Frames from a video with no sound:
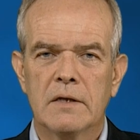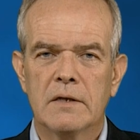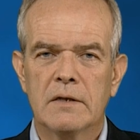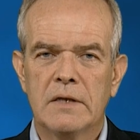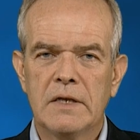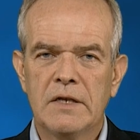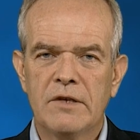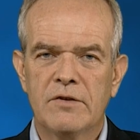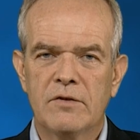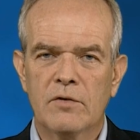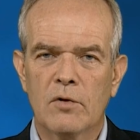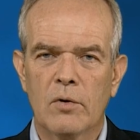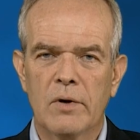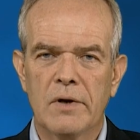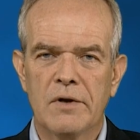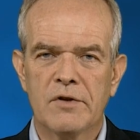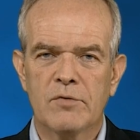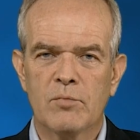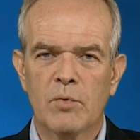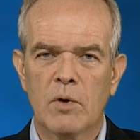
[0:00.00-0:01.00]
these
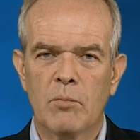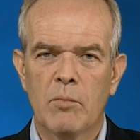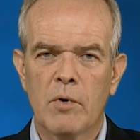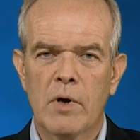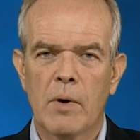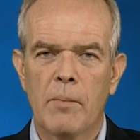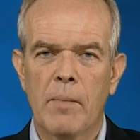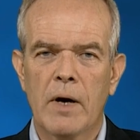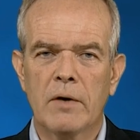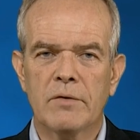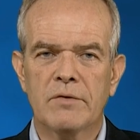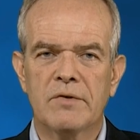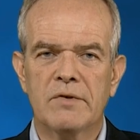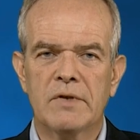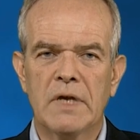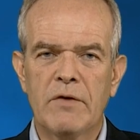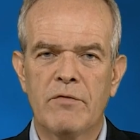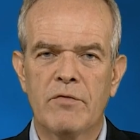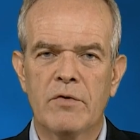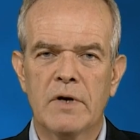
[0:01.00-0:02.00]
stories will be about
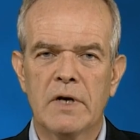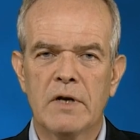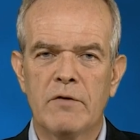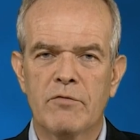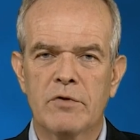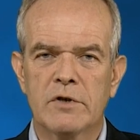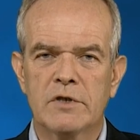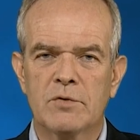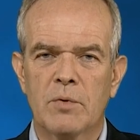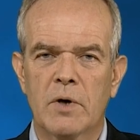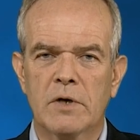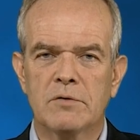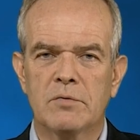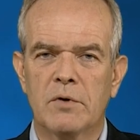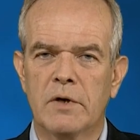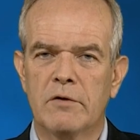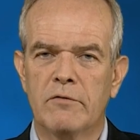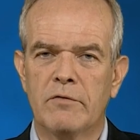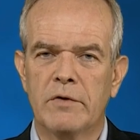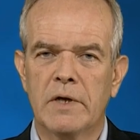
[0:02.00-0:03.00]
safer
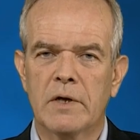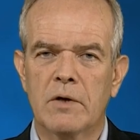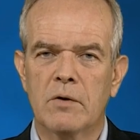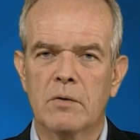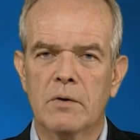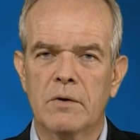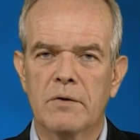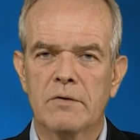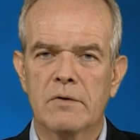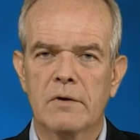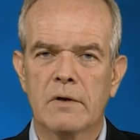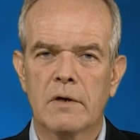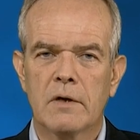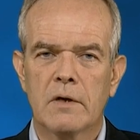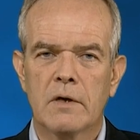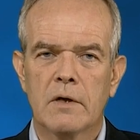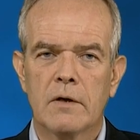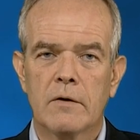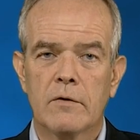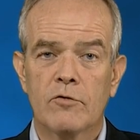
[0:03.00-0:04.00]
infrastructure and vehicles,
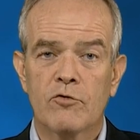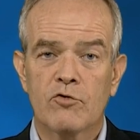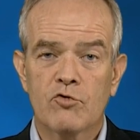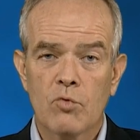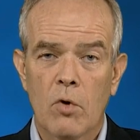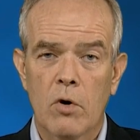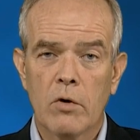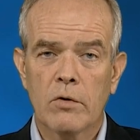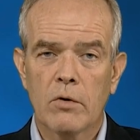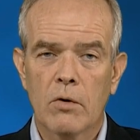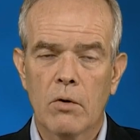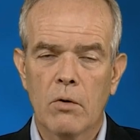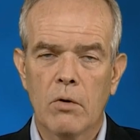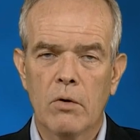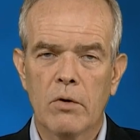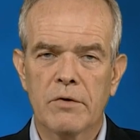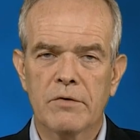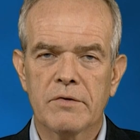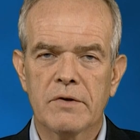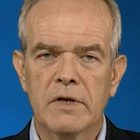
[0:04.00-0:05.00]
stronger
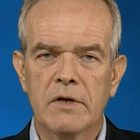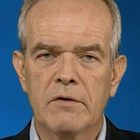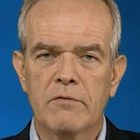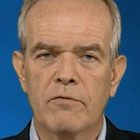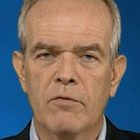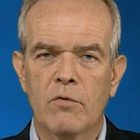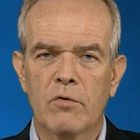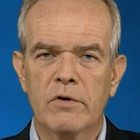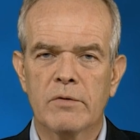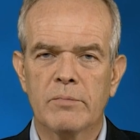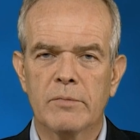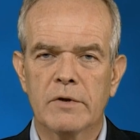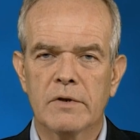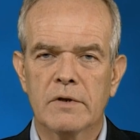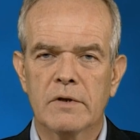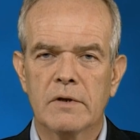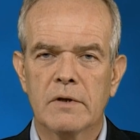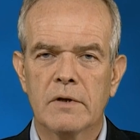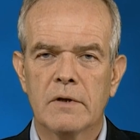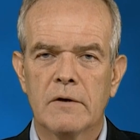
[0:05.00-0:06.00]
laws and
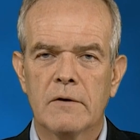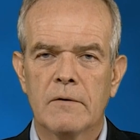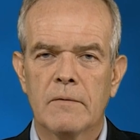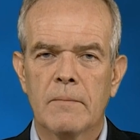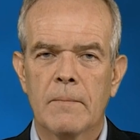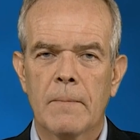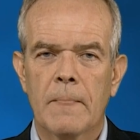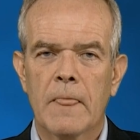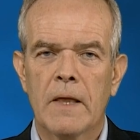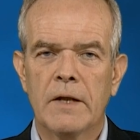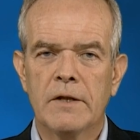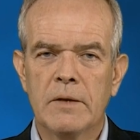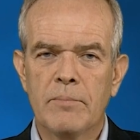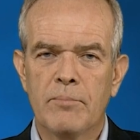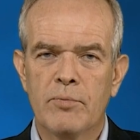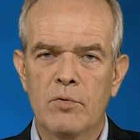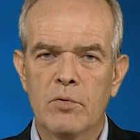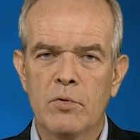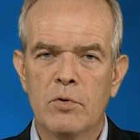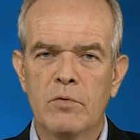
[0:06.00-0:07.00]
enforcement, and
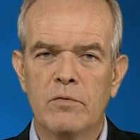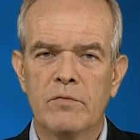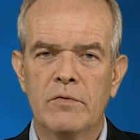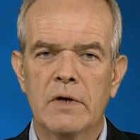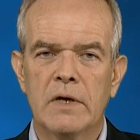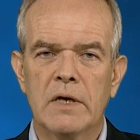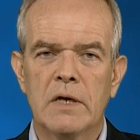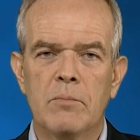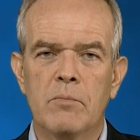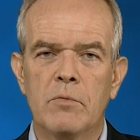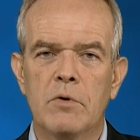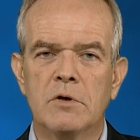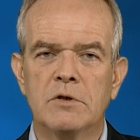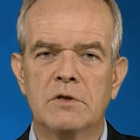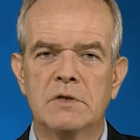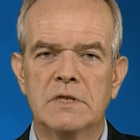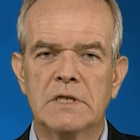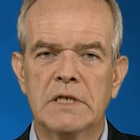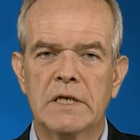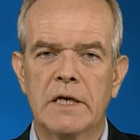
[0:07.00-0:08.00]
improved
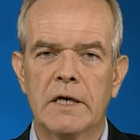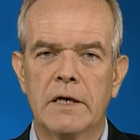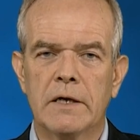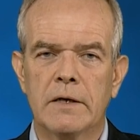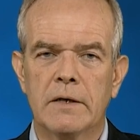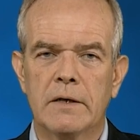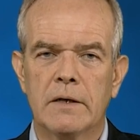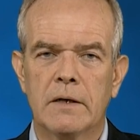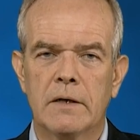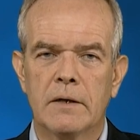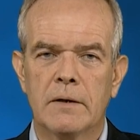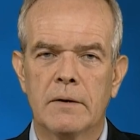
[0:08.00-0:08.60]
emergency care